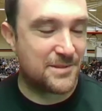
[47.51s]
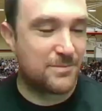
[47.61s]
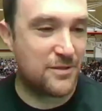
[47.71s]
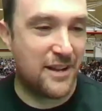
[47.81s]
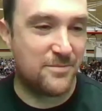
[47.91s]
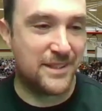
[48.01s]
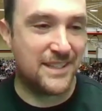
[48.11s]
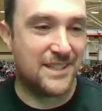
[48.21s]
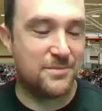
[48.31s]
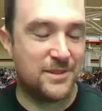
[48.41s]
so much for having me.
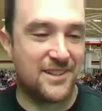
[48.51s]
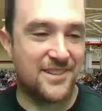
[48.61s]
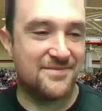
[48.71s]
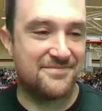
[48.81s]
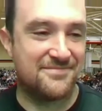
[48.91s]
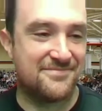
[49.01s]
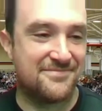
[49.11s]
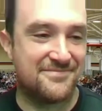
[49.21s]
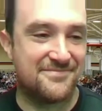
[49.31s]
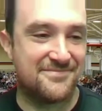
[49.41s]
Glad to be here.
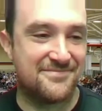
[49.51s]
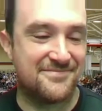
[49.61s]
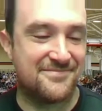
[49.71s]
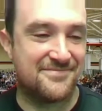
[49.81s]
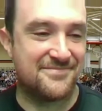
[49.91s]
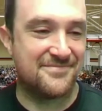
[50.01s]
Yeah, so uh,